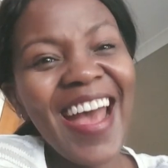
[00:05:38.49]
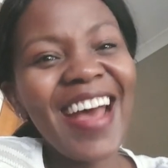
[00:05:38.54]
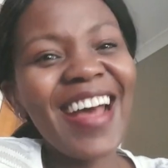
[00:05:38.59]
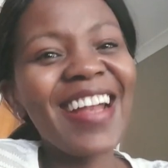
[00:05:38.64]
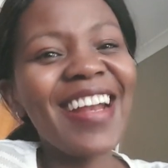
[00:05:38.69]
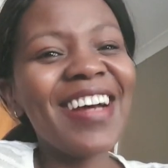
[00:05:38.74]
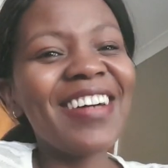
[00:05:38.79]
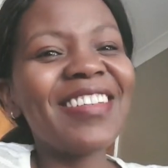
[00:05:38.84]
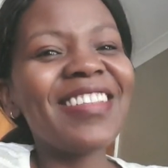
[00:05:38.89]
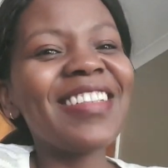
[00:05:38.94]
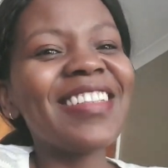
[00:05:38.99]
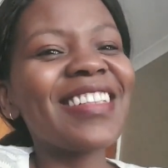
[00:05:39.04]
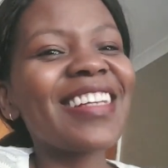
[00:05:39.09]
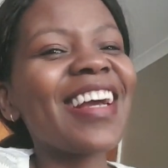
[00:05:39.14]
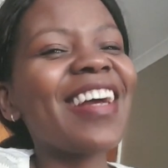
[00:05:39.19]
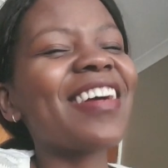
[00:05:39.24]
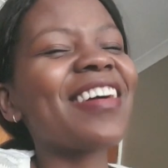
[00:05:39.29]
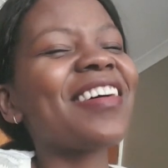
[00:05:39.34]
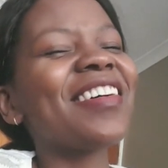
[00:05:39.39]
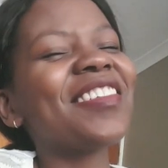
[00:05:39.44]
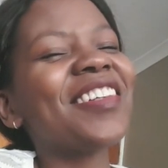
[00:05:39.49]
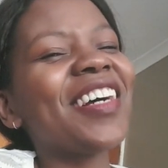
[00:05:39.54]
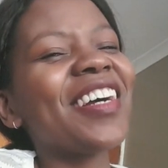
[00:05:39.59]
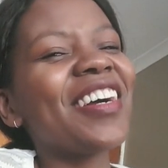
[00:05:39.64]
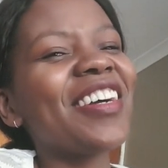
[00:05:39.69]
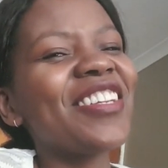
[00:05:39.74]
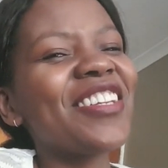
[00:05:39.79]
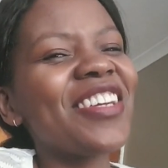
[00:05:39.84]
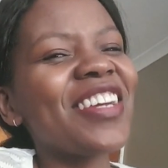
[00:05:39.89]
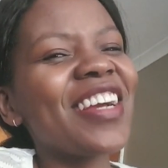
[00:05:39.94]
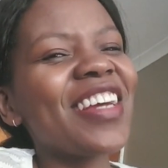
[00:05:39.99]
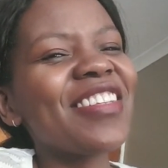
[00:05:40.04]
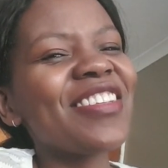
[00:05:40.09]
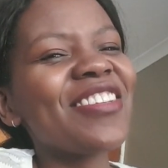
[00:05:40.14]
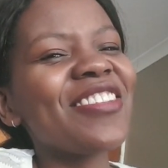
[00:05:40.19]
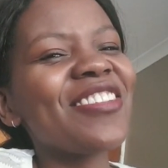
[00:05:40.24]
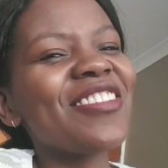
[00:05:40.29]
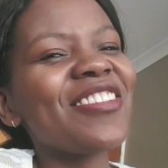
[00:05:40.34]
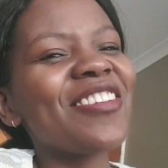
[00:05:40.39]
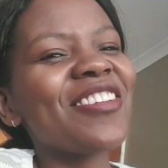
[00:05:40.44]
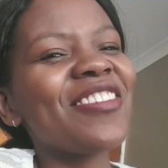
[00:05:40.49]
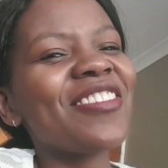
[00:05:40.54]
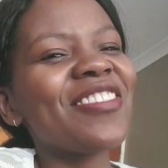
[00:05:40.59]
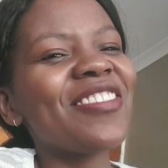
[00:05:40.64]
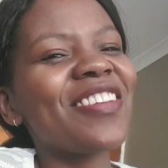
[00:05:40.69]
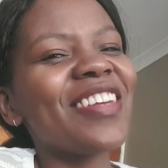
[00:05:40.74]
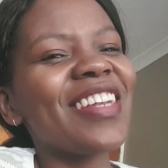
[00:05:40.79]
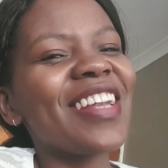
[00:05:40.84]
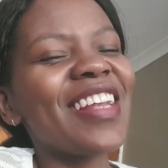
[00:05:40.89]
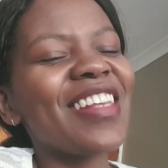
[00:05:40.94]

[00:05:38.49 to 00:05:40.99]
And I was like, oh my gosh, you guys are so sweet.